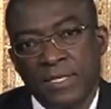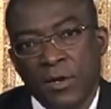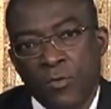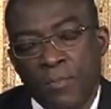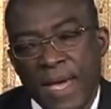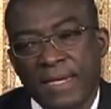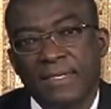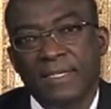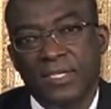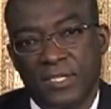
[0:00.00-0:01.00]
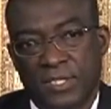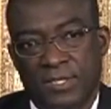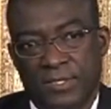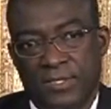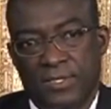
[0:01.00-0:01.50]
They will make
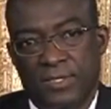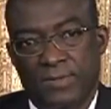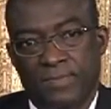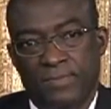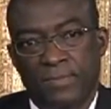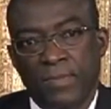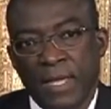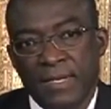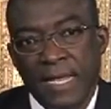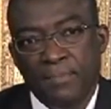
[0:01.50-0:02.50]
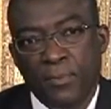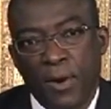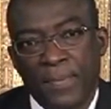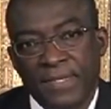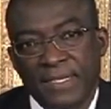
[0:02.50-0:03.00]
decisions that
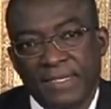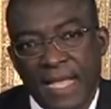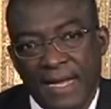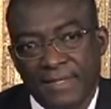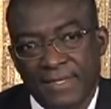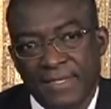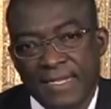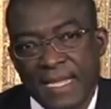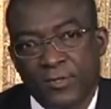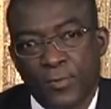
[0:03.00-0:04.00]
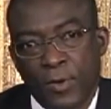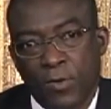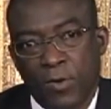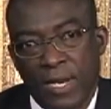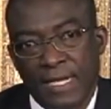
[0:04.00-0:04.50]
property taxes need to be
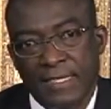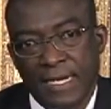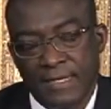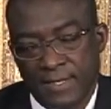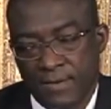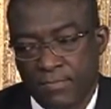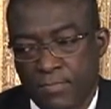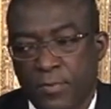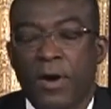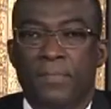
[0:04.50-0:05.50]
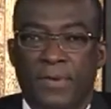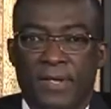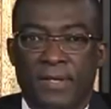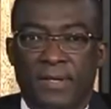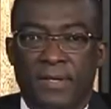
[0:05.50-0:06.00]
collected properly,